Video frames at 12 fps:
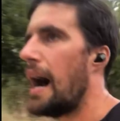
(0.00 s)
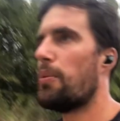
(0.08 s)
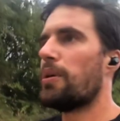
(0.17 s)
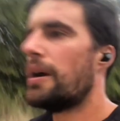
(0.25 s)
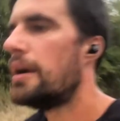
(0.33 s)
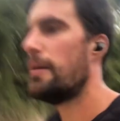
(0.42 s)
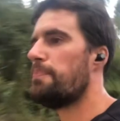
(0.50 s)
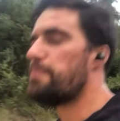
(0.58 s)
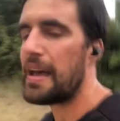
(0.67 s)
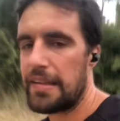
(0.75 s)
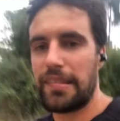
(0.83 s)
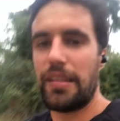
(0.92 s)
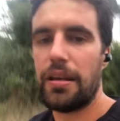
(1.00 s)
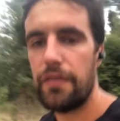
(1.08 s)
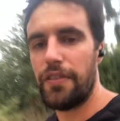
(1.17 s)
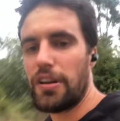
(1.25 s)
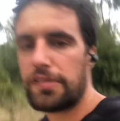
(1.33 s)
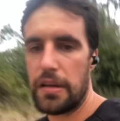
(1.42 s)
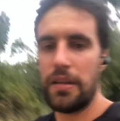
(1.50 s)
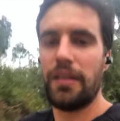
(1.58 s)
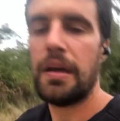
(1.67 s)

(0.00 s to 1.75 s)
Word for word: our best version